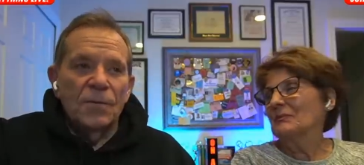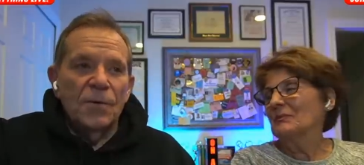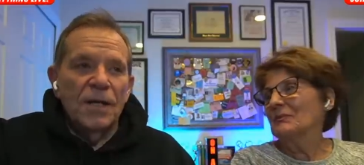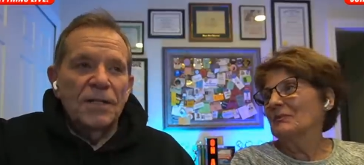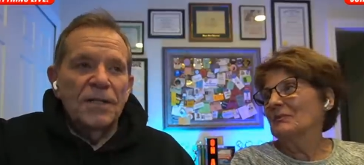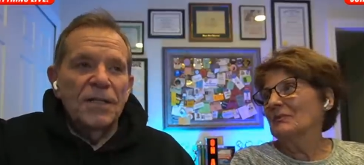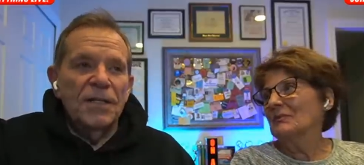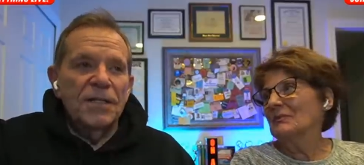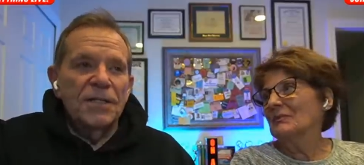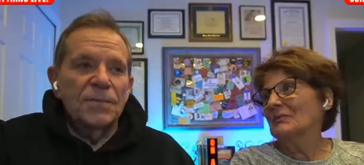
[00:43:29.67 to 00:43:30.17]
Speaker 1: and
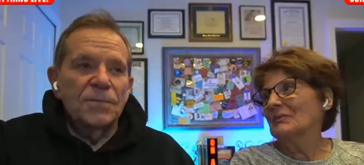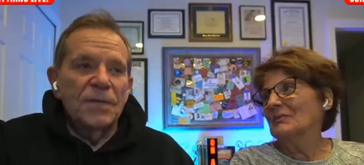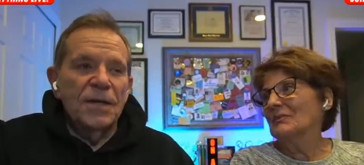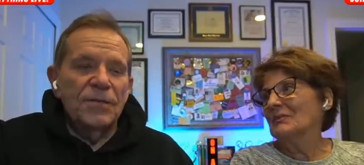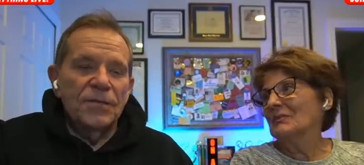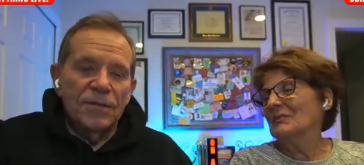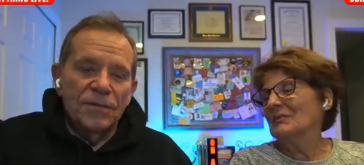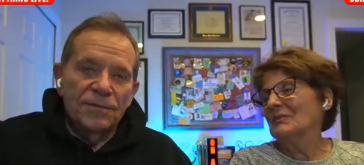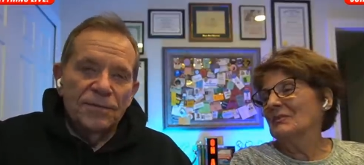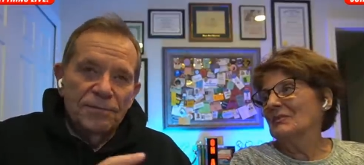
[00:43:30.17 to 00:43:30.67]
write this. We
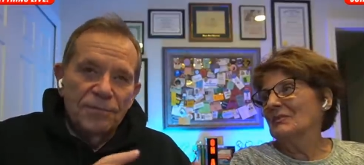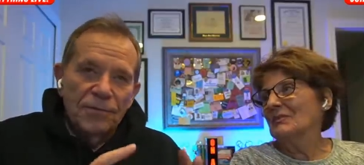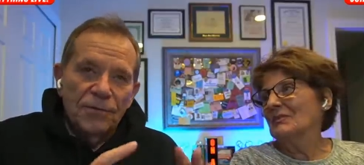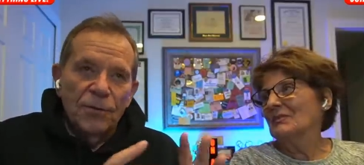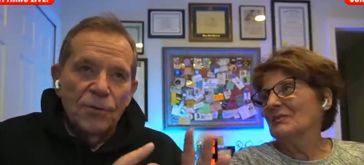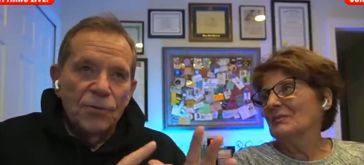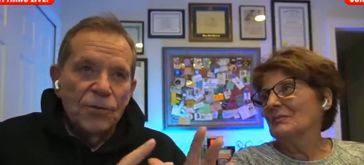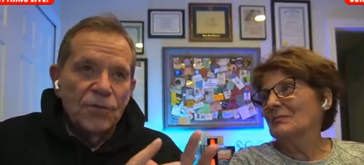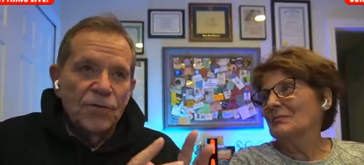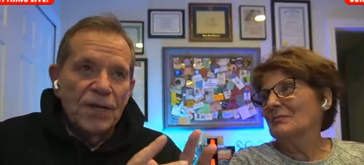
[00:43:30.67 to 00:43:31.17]
have a
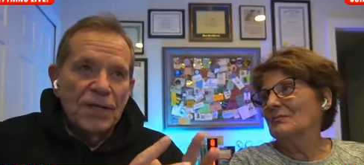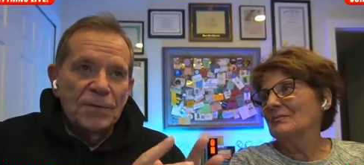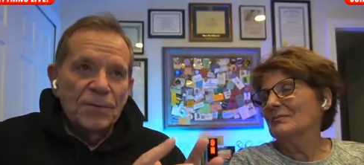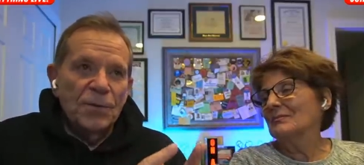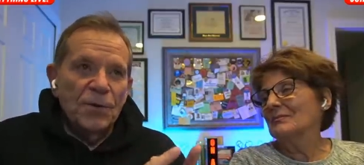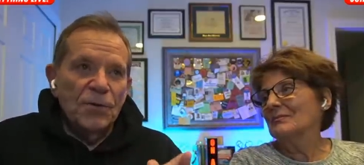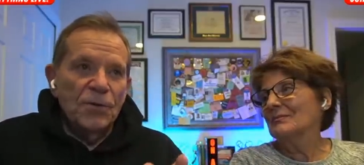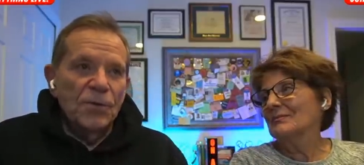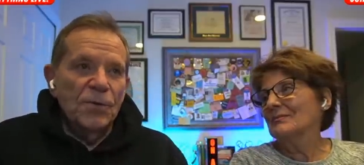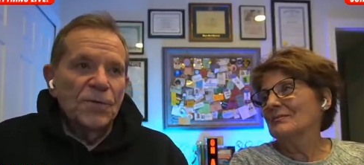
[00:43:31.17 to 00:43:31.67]
closed
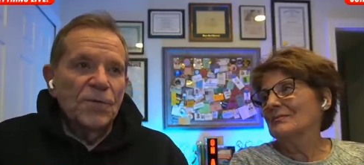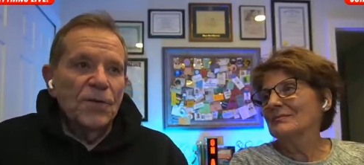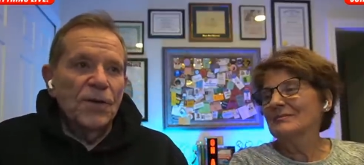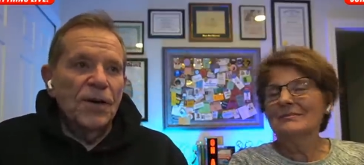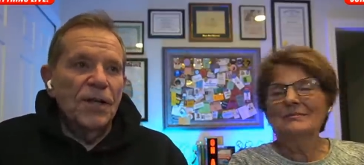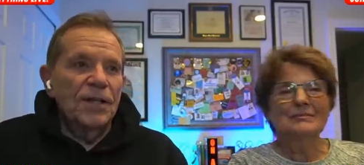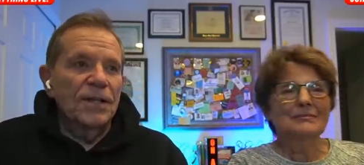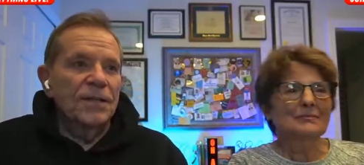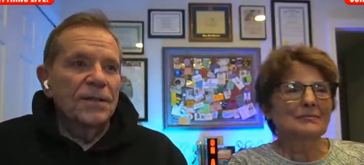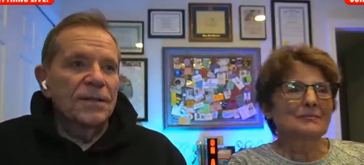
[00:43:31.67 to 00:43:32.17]
Facebook group for
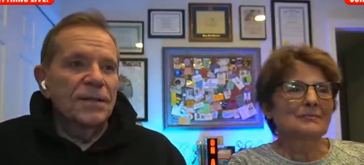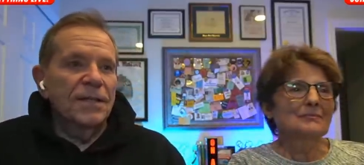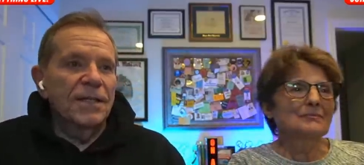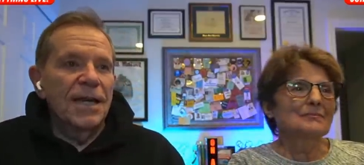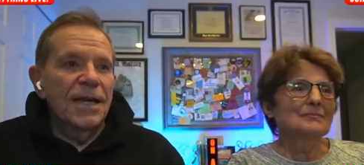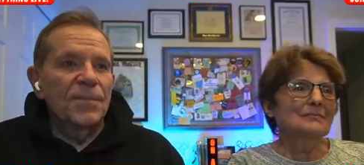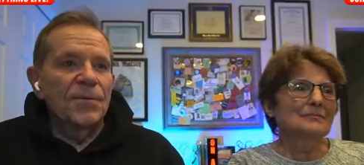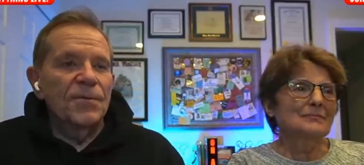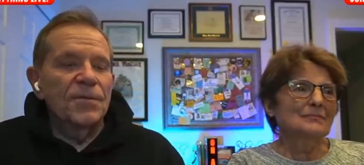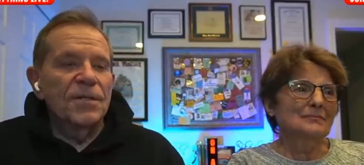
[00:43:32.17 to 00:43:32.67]
all the
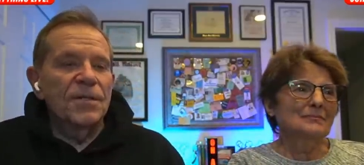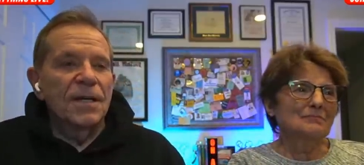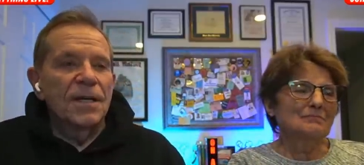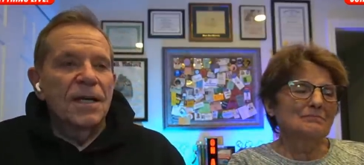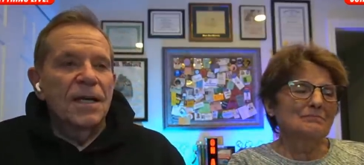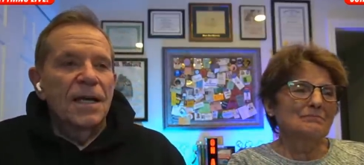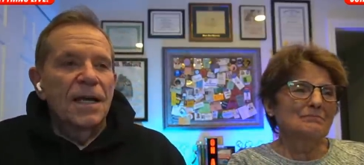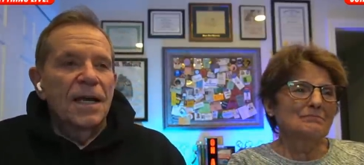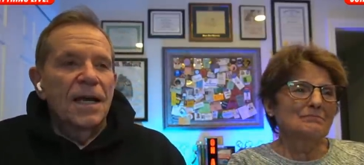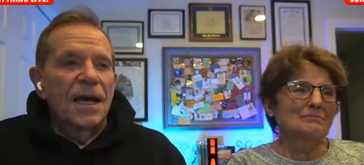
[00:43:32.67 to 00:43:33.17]
campers.
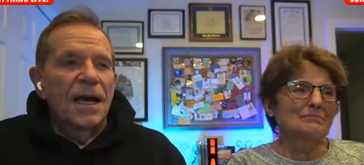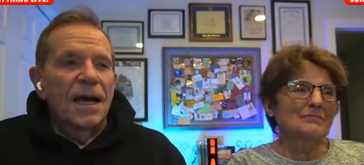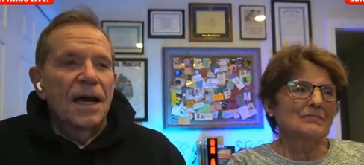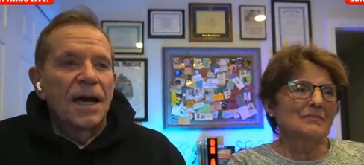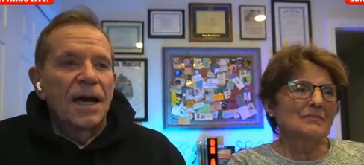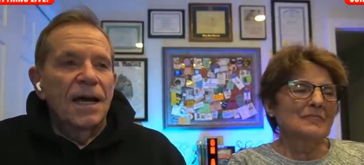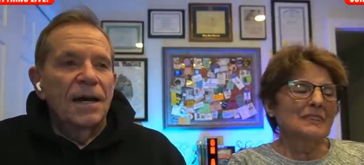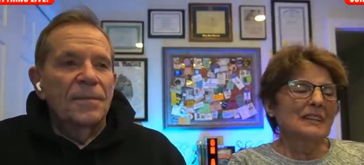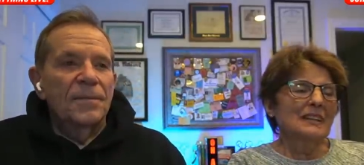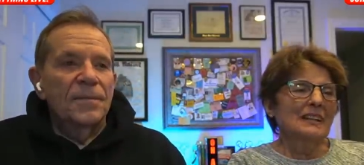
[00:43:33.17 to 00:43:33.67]

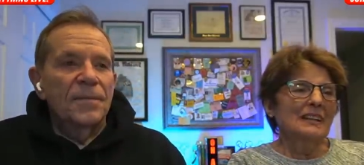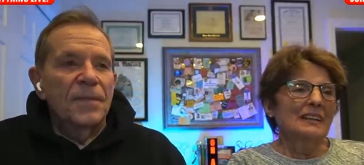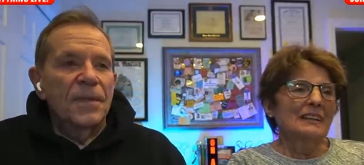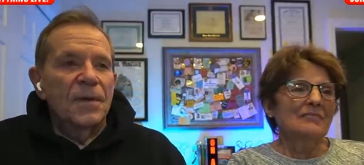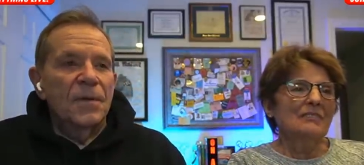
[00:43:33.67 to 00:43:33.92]
Speaker 2: We're